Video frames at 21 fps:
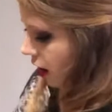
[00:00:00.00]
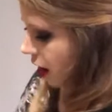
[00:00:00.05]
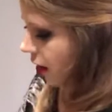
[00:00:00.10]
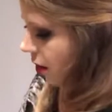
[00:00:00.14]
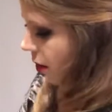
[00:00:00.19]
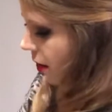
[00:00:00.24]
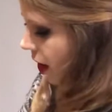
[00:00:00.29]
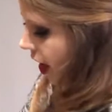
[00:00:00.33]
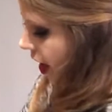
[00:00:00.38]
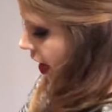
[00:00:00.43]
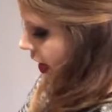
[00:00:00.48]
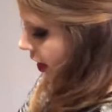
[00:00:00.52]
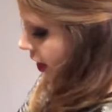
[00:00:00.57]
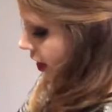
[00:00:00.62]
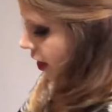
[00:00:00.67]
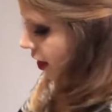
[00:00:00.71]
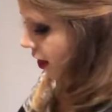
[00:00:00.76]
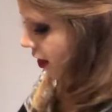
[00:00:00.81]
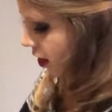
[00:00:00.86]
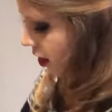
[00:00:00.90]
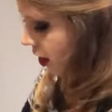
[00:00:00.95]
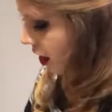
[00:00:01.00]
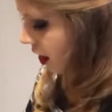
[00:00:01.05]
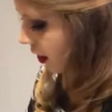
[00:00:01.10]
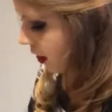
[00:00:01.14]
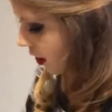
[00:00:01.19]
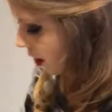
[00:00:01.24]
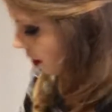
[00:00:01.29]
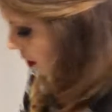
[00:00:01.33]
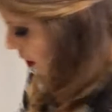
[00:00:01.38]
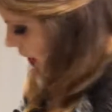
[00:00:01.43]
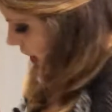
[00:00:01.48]
it back. Knock
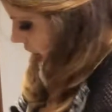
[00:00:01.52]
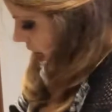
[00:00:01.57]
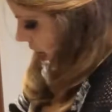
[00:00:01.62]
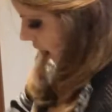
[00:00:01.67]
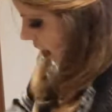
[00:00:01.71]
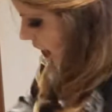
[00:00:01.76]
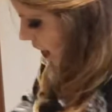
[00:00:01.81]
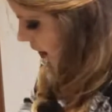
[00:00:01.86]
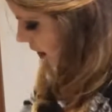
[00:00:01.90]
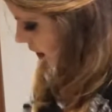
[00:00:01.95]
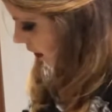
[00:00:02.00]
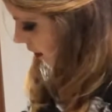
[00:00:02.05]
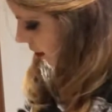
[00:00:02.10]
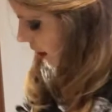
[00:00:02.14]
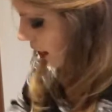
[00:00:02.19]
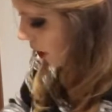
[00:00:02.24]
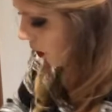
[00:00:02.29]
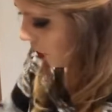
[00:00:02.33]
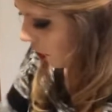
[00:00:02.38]
some of the air out of it.